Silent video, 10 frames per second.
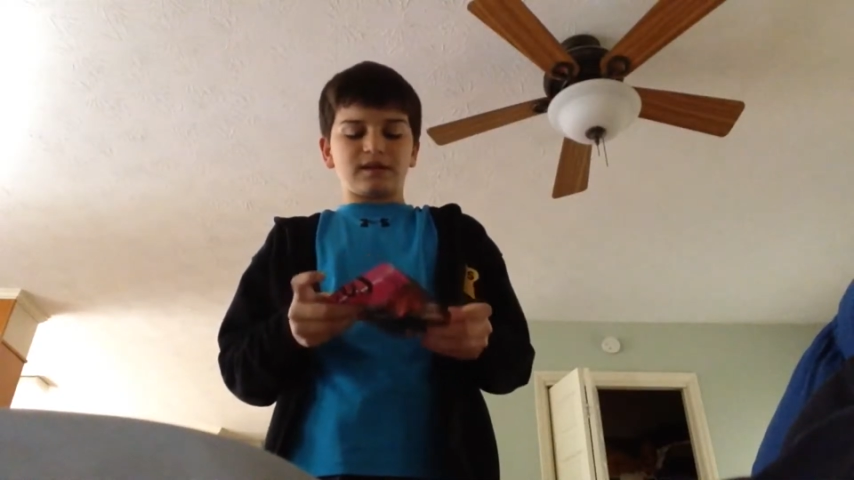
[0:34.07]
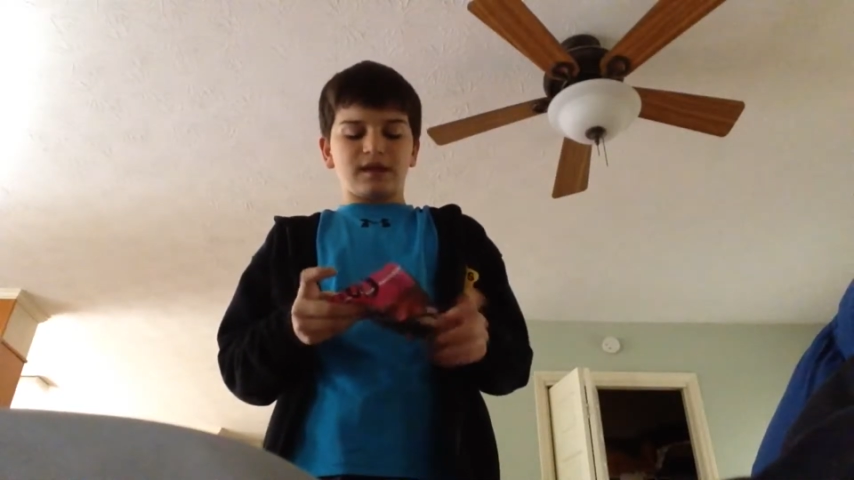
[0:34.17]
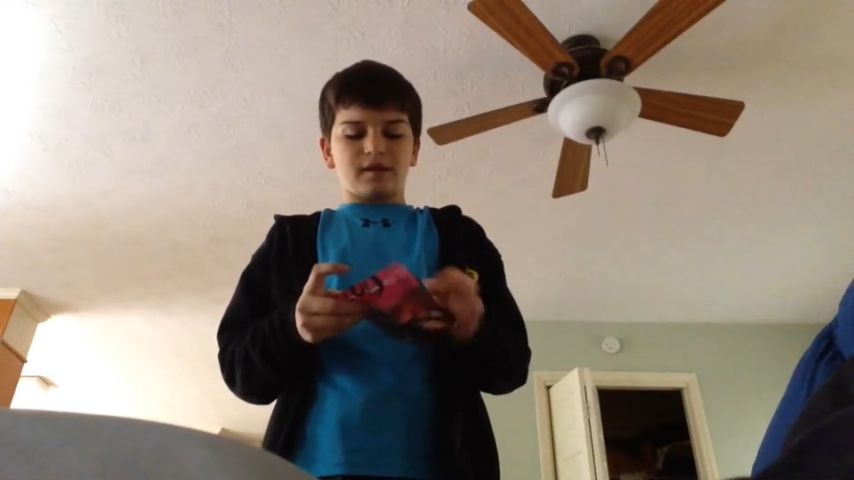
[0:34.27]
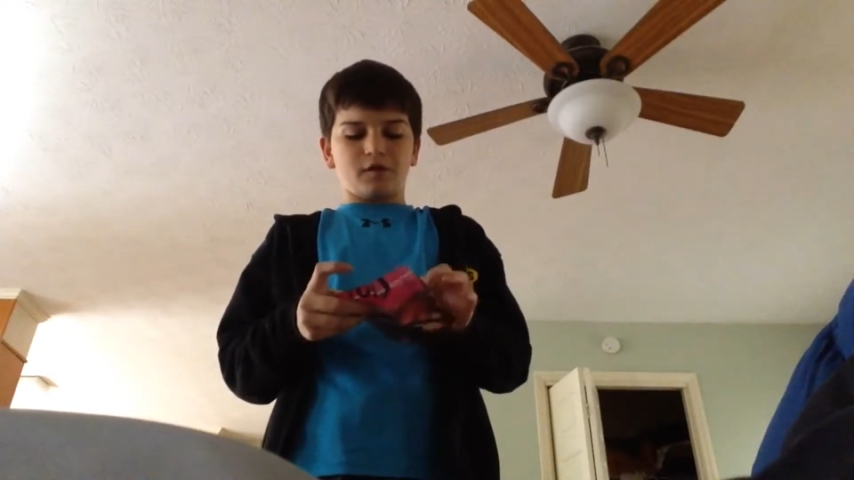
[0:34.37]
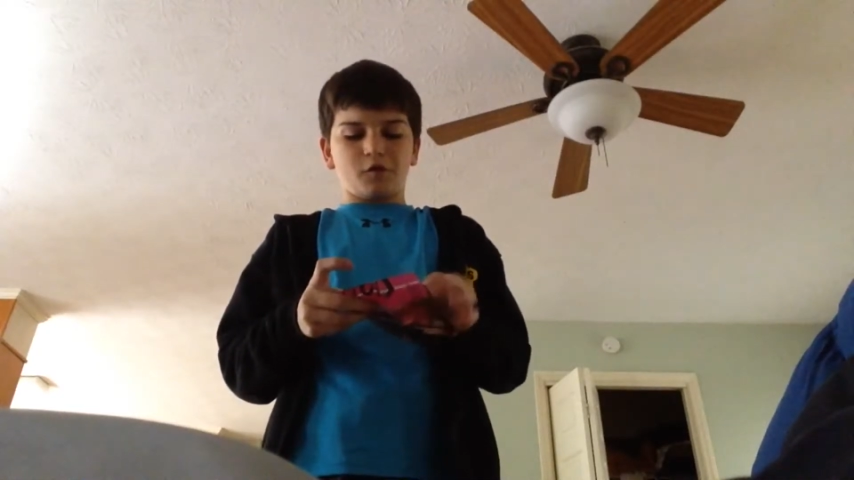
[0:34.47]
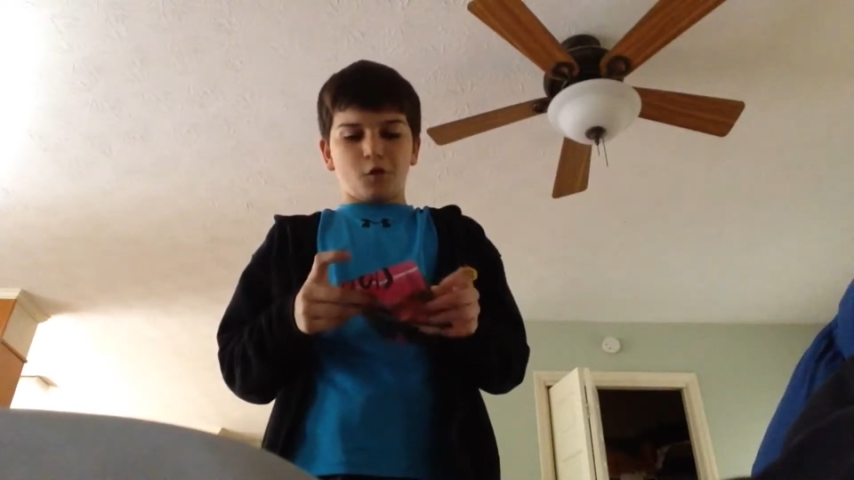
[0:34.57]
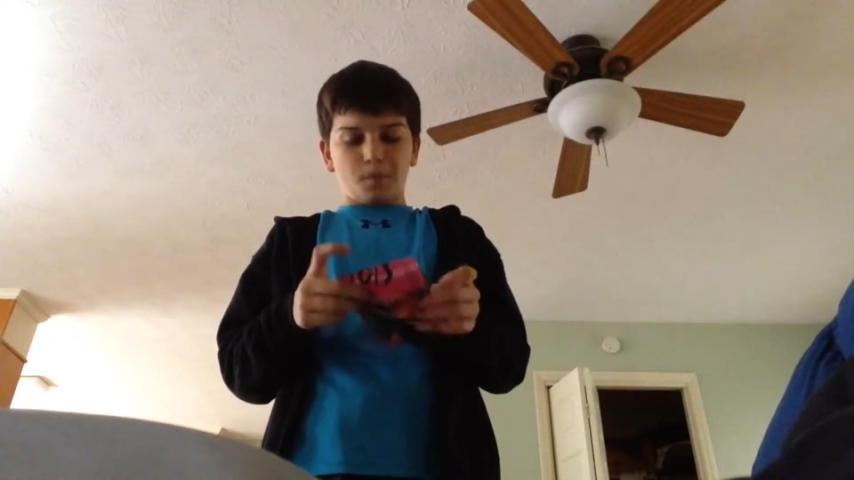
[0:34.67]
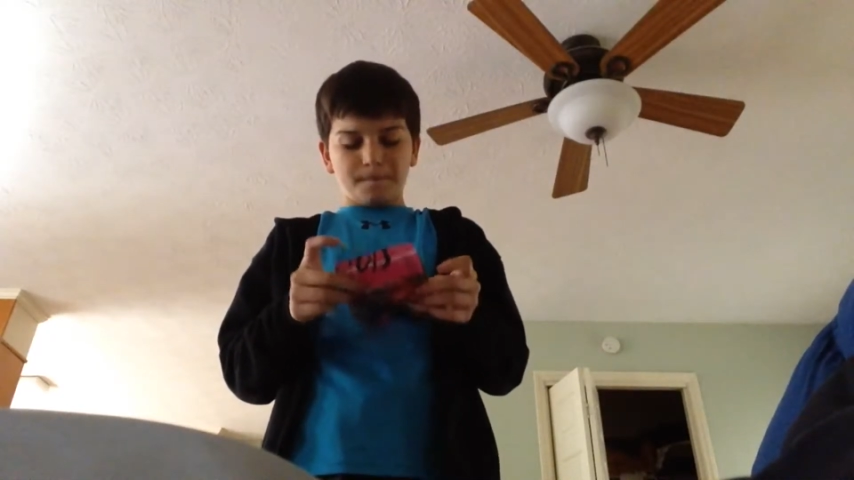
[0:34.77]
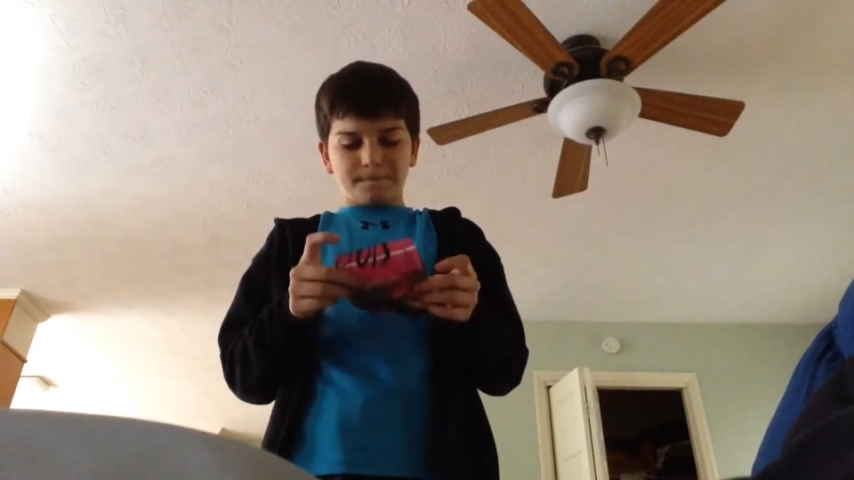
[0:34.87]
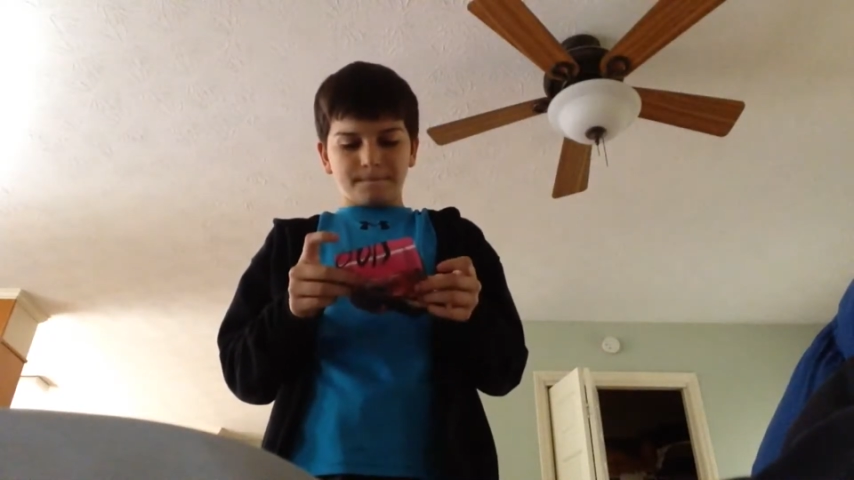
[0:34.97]
take it
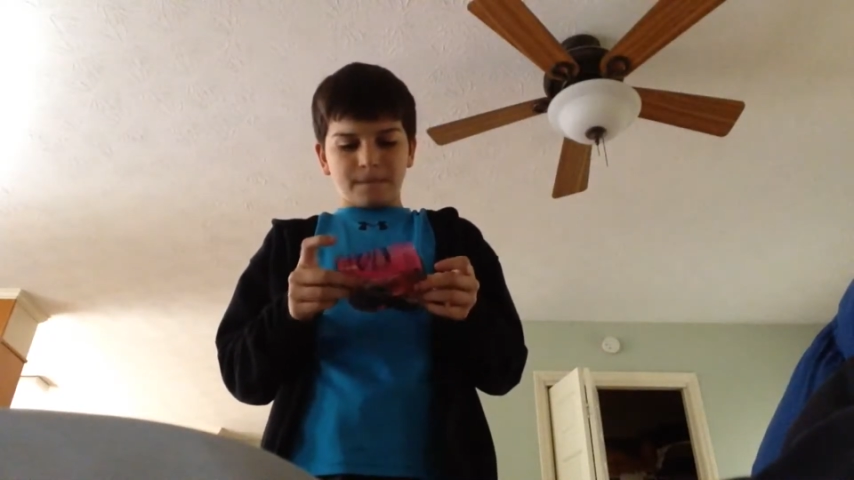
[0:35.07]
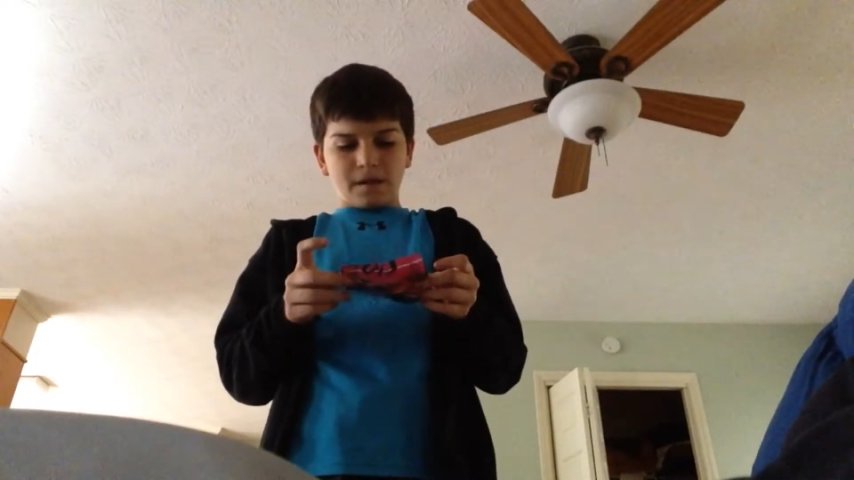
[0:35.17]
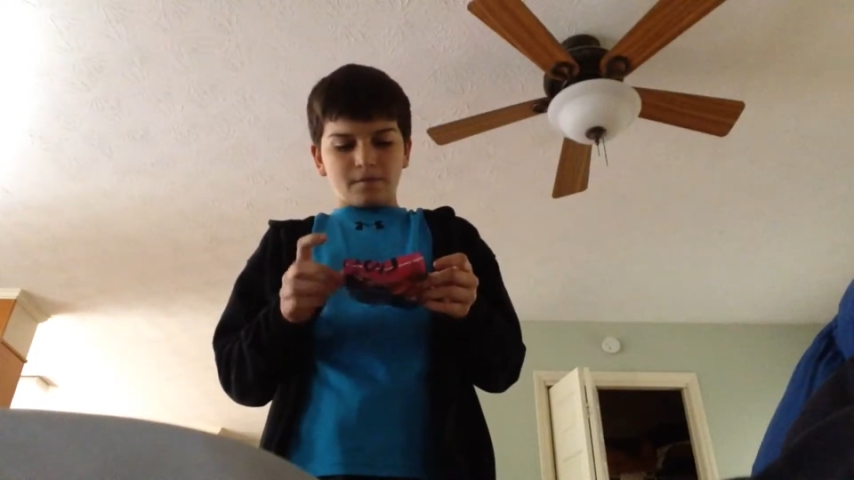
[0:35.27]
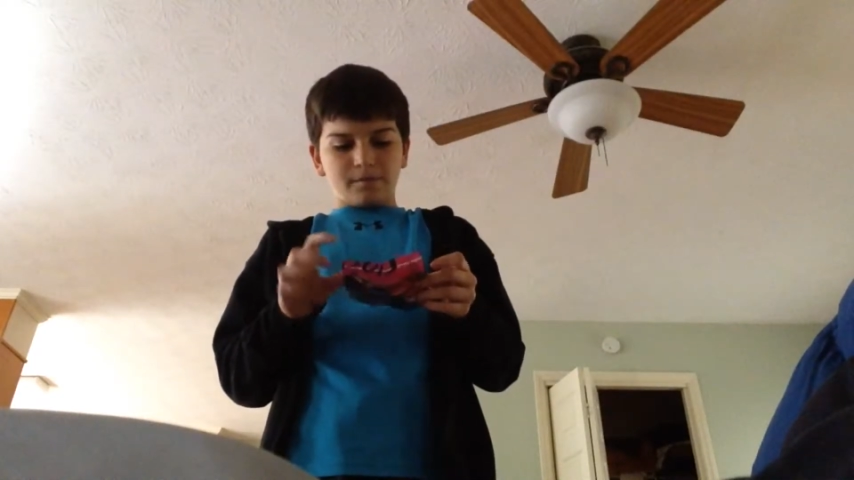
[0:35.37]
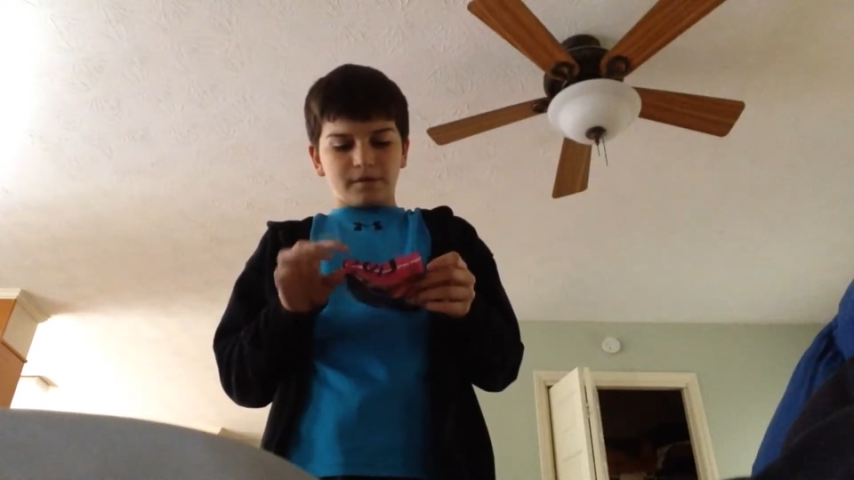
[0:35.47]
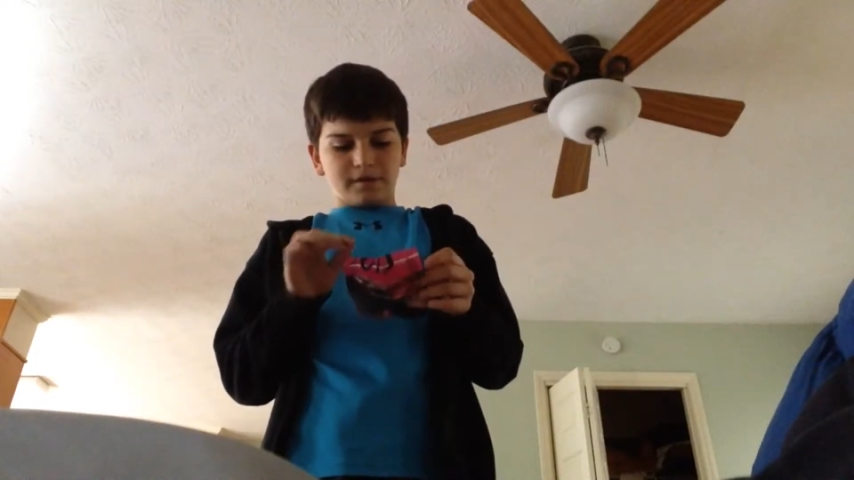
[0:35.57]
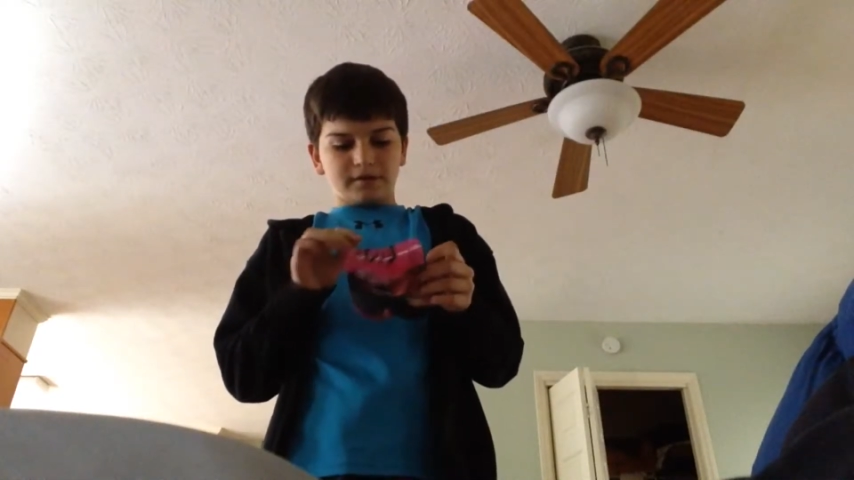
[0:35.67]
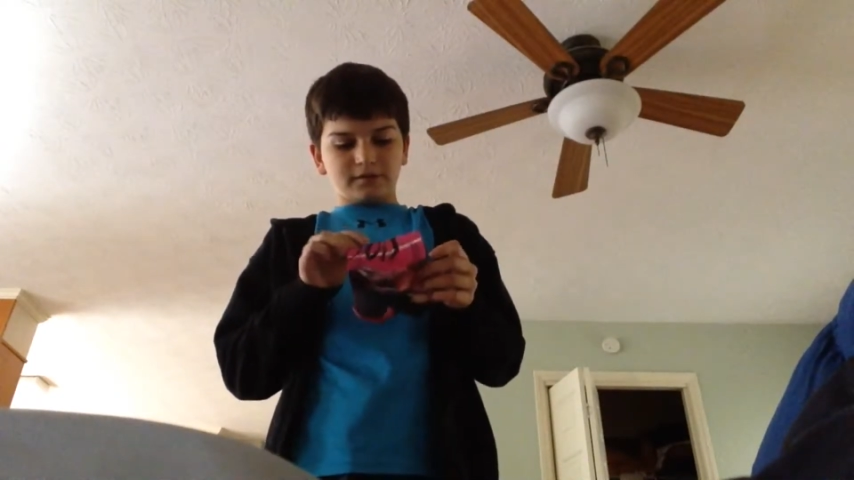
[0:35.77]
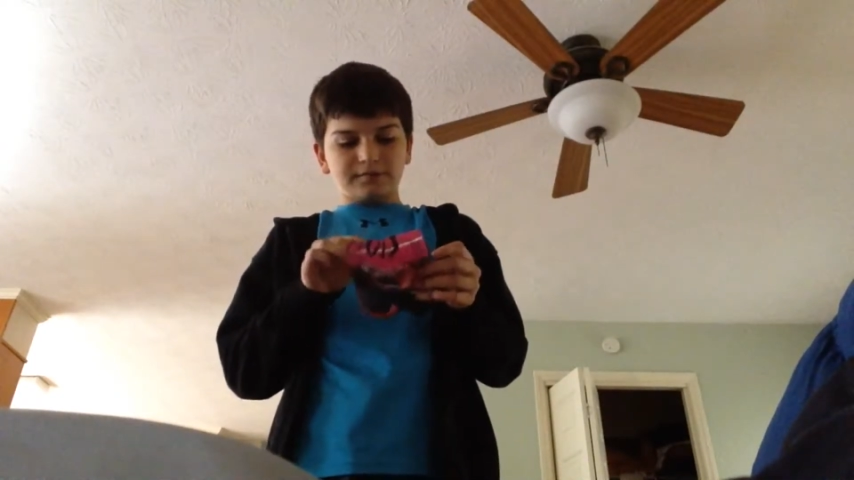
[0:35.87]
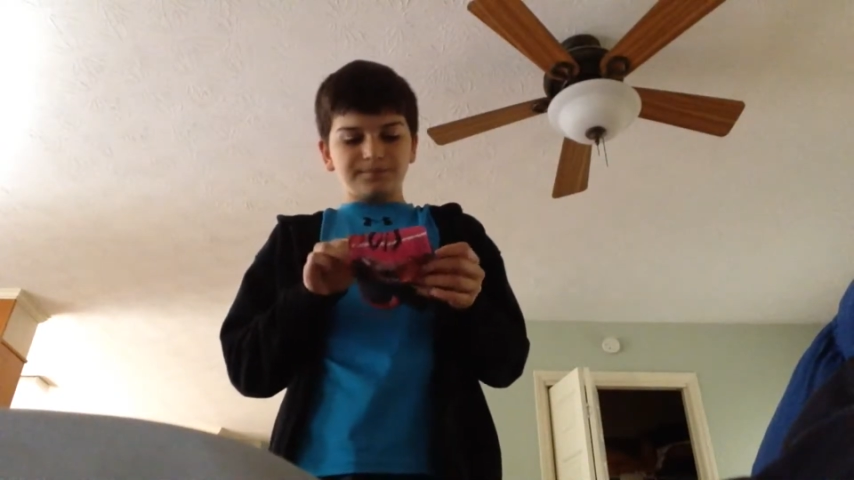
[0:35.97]
home, but